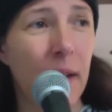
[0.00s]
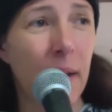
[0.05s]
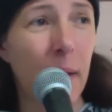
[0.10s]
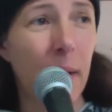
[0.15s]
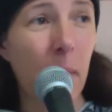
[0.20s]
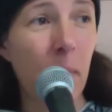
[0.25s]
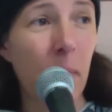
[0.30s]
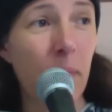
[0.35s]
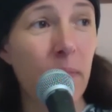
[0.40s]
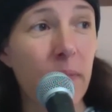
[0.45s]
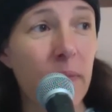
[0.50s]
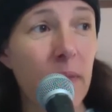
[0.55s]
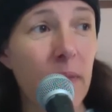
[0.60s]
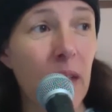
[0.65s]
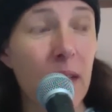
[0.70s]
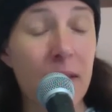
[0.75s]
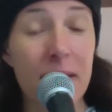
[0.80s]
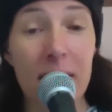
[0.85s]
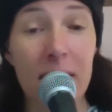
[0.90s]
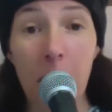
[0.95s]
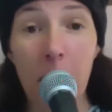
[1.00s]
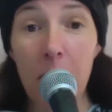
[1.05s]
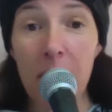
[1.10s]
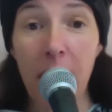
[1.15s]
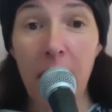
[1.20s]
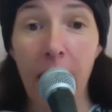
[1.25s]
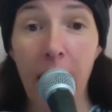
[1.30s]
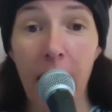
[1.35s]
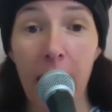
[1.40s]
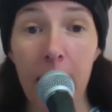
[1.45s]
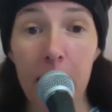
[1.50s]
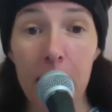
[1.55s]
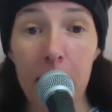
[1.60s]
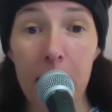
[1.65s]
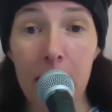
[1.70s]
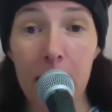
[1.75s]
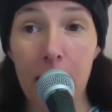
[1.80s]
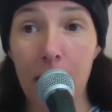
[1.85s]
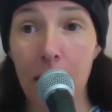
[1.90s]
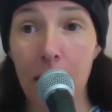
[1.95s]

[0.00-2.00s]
um sometimes